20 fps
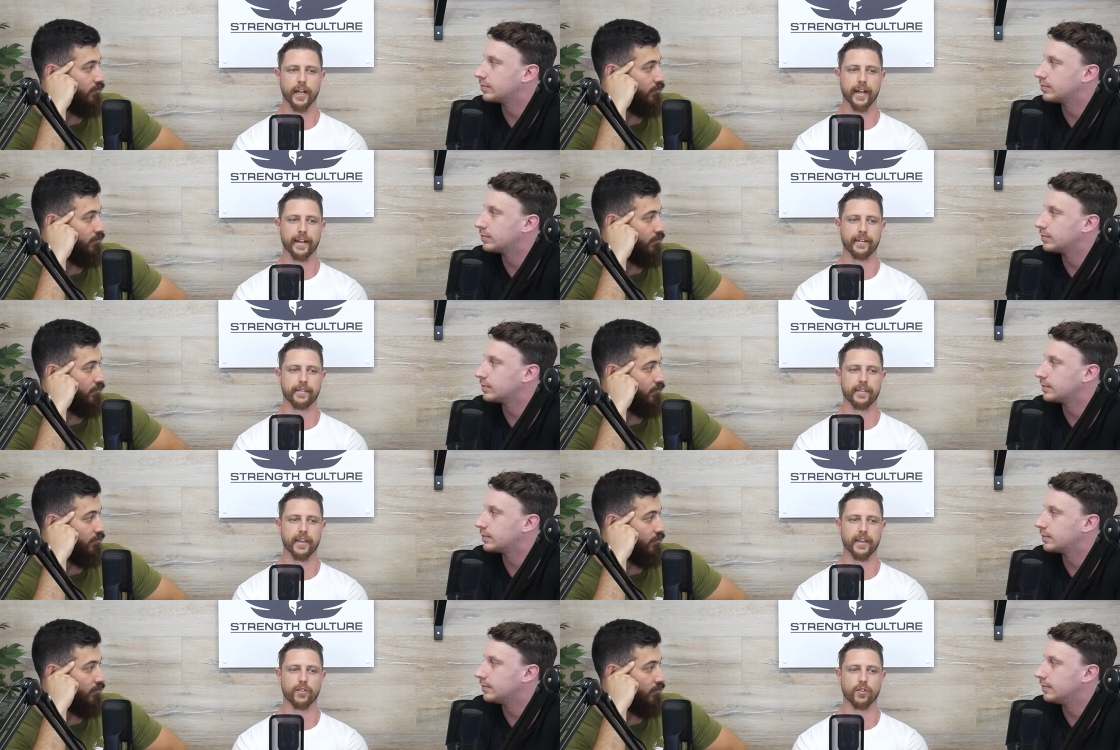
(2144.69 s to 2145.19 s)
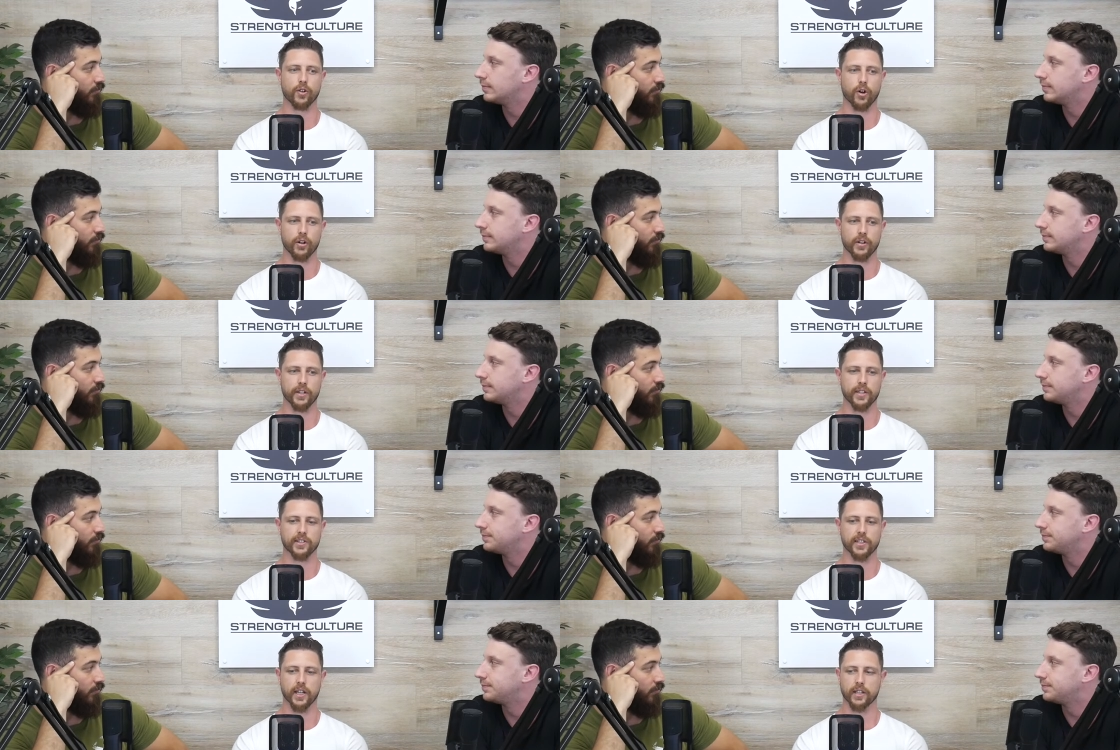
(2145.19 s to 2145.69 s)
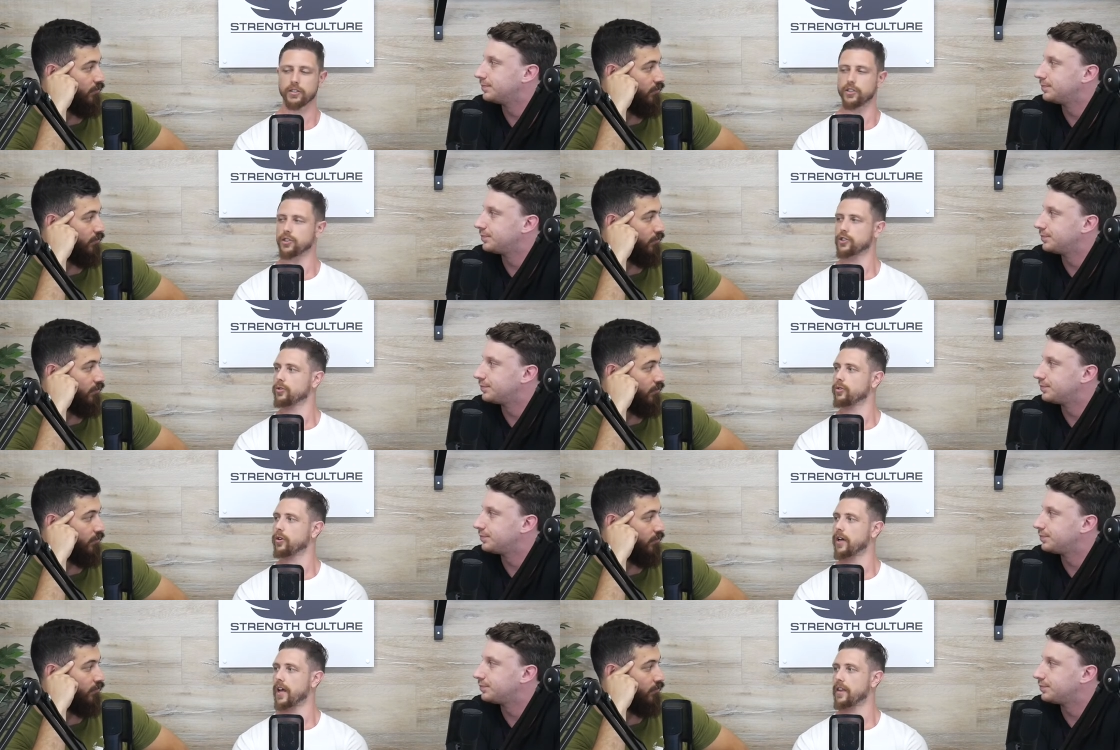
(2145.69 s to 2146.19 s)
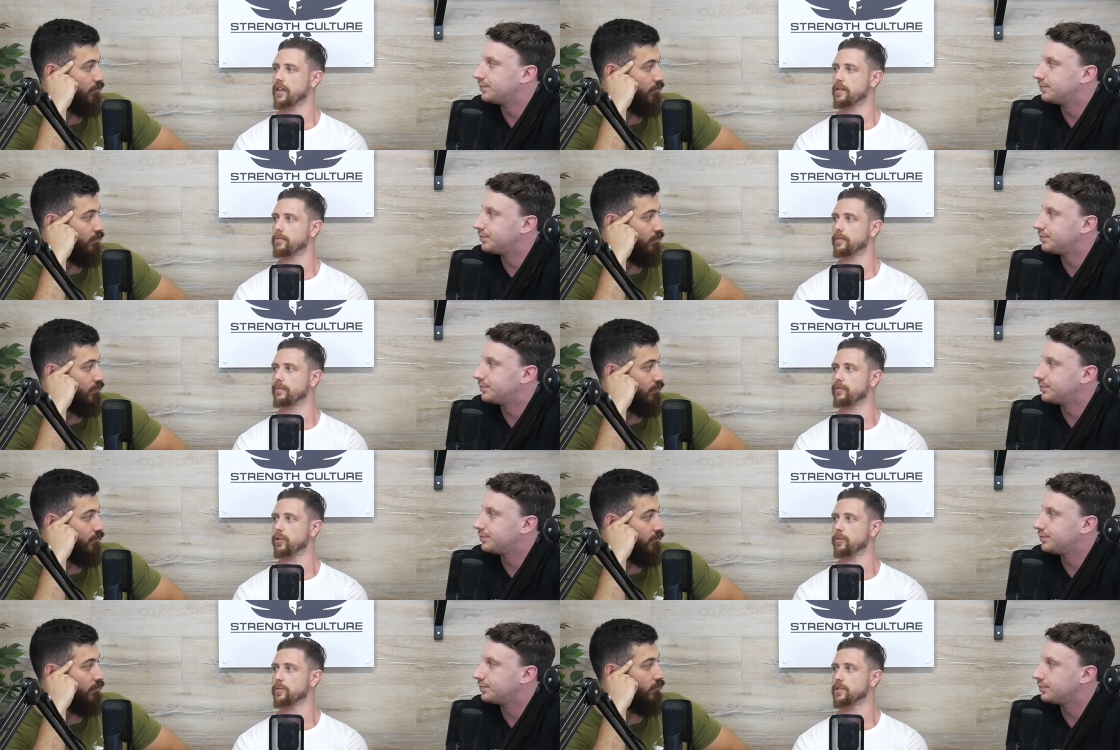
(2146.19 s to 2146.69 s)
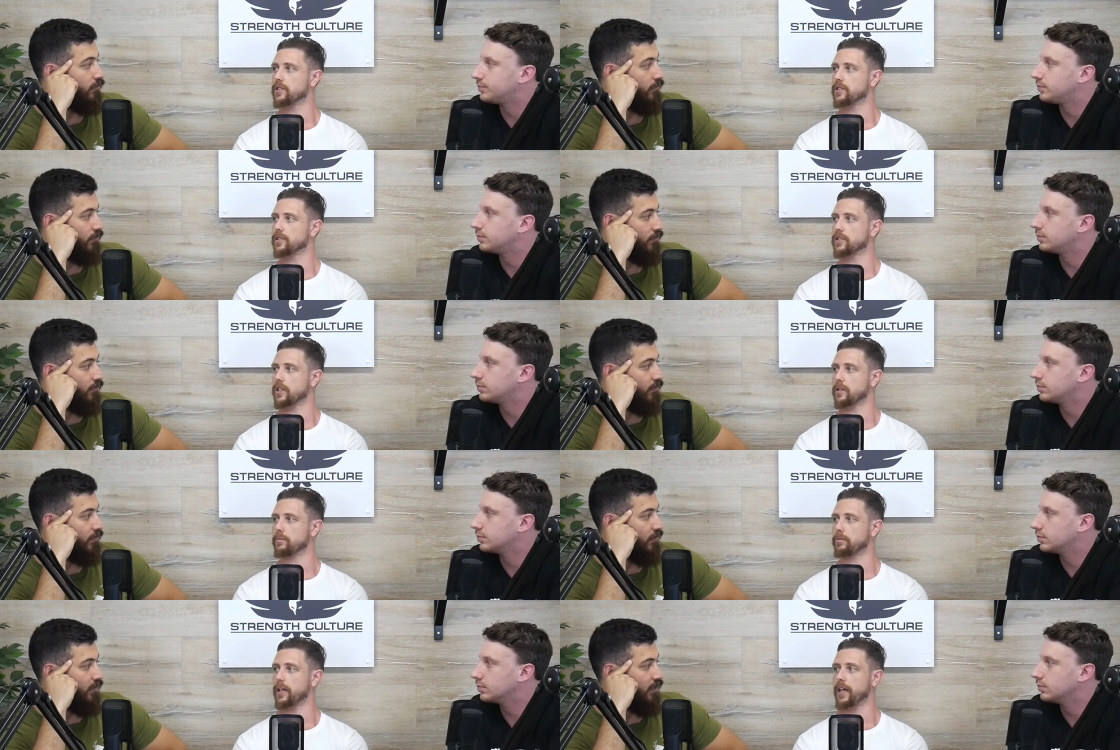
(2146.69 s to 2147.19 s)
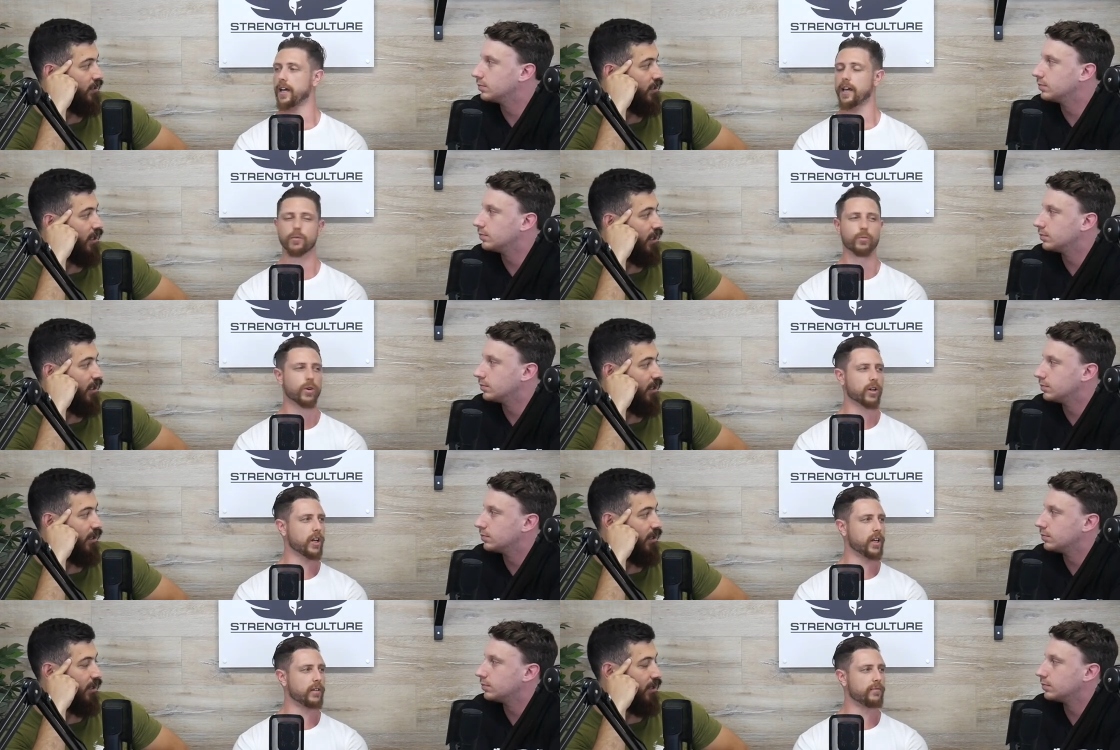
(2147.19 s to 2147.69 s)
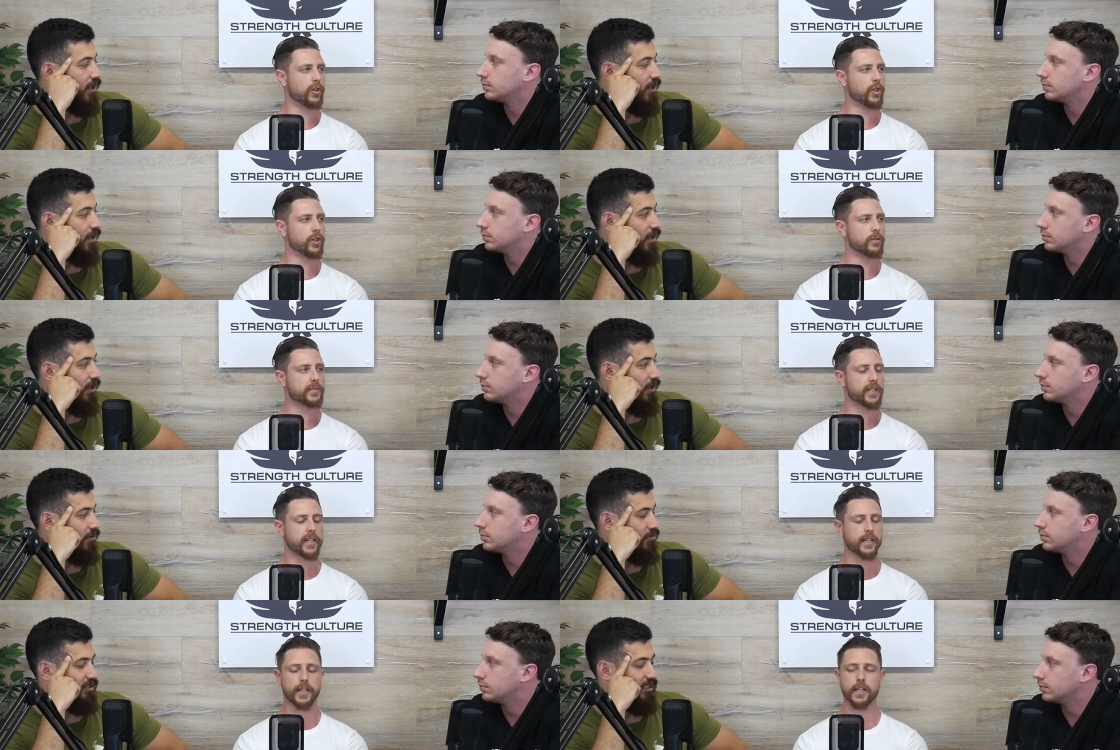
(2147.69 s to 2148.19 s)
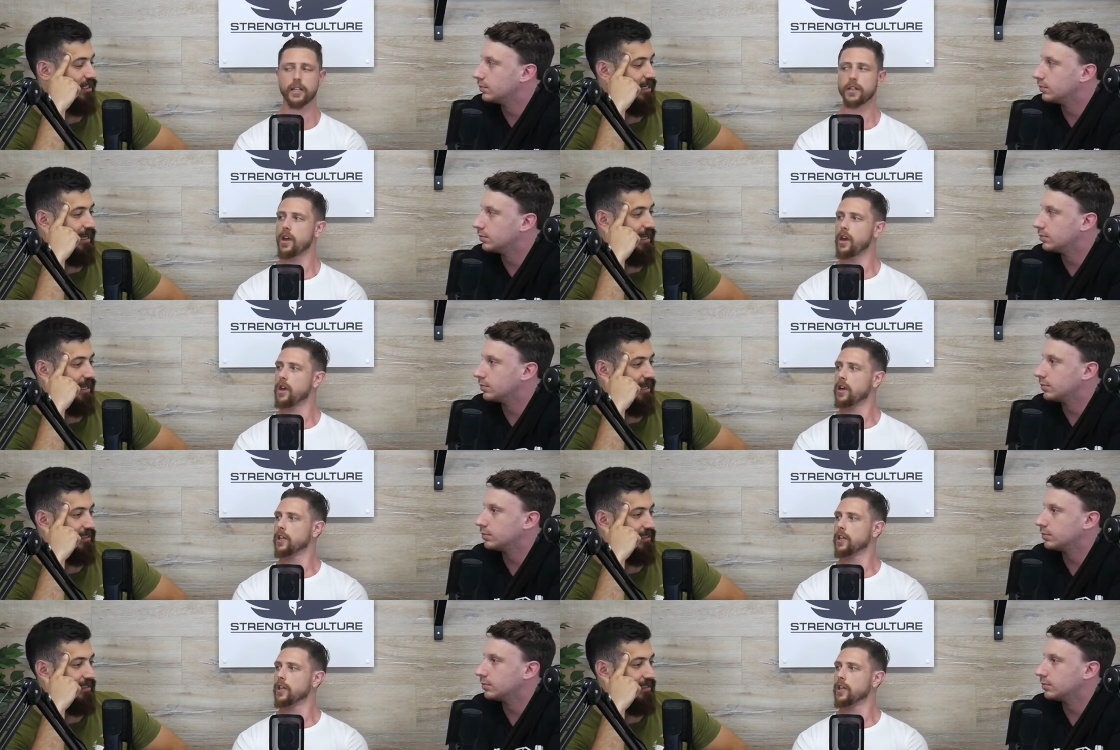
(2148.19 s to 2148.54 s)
Speaker 1: and they're not exactly sure how their performance is going to play out and what kind of volumes I they need.